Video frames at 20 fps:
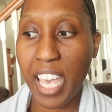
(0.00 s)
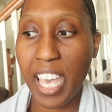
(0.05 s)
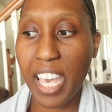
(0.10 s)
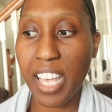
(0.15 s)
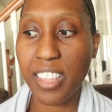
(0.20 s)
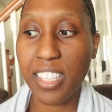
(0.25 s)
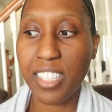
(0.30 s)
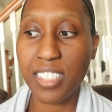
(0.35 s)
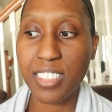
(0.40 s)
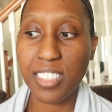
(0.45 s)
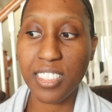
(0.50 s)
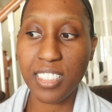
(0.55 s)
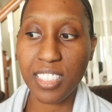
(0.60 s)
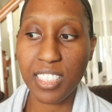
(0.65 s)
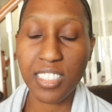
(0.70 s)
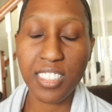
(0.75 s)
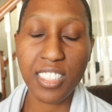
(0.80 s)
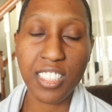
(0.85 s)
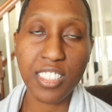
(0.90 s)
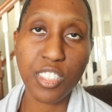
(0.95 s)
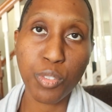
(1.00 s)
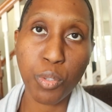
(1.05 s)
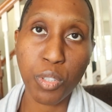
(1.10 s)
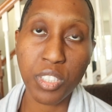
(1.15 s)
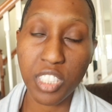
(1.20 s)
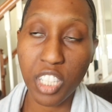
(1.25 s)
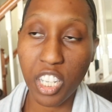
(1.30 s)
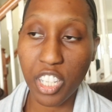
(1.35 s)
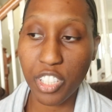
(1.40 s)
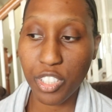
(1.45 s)
And this assistance
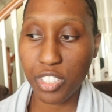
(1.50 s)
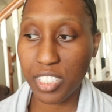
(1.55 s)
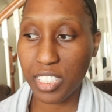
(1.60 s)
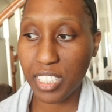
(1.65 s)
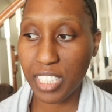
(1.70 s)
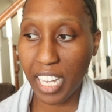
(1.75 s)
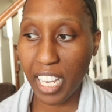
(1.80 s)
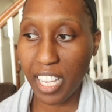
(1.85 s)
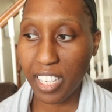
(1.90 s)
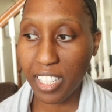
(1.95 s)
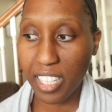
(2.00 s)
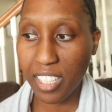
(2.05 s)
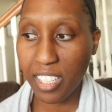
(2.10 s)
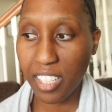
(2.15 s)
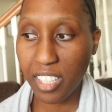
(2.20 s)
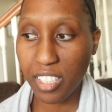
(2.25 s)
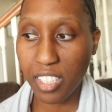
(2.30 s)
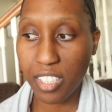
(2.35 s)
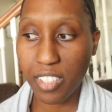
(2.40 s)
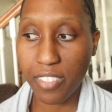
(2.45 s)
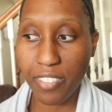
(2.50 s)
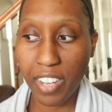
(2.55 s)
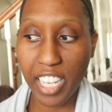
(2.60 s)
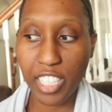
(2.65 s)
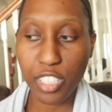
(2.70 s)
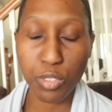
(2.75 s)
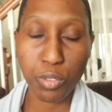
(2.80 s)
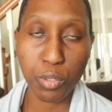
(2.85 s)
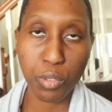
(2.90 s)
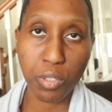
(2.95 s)
towards understanding the
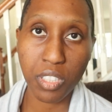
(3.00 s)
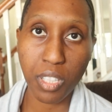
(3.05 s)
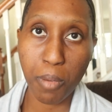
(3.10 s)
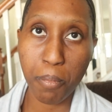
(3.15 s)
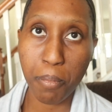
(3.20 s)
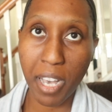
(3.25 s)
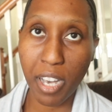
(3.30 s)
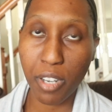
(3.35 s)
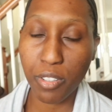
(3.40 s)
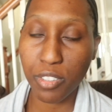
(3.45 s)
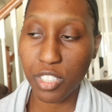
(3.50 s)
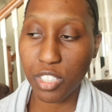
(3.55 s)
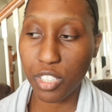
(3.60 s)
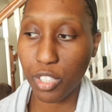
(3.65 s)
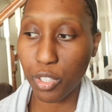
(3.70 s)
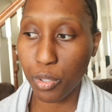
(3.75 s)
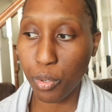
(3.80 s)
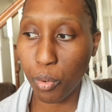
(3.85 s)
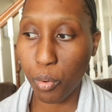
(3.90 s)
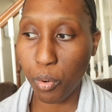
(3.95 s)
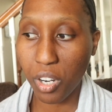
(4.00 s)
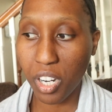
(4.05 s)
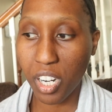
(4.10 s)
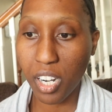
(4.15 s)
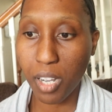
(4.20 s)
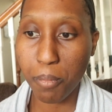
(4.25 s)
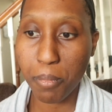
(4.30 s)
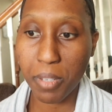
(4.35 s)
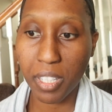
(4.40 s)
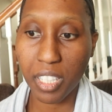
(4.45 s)
divine truth about your
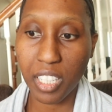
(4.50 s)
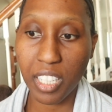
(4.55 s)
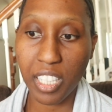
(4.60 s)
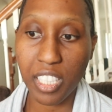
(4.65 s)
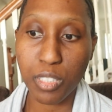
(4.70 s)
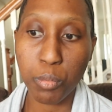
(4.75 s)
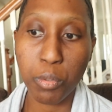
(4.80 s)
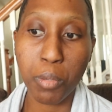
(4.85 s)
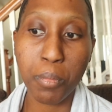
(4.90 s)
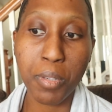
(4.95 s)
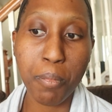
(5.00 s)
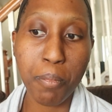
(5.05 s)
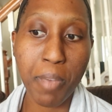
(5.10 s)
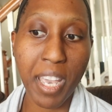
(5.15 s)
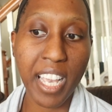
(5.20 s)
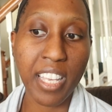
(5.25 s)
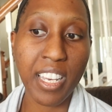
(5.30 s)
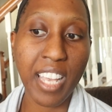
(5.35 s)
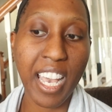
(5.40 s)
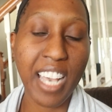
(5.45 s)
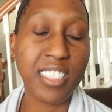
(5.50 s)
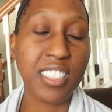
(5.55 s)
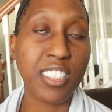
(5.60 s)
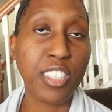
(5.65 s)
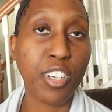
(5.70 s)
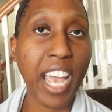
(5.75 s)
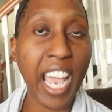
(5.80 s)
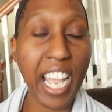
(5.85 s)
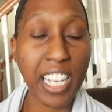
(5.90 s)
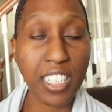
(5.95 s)
abilities will be made as
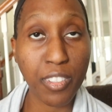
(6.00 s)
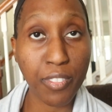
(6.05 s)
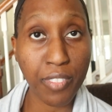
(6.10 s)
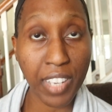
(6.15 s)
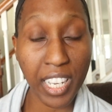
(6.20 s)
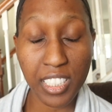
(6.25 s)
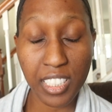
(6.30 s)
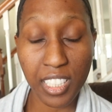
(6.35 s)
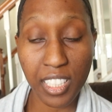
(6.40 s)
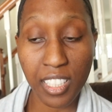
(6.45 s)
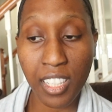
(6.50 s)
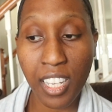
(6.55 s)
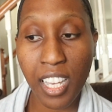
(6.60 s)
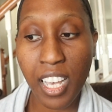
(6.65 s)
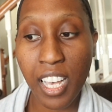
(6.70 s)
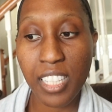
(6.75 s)
your activation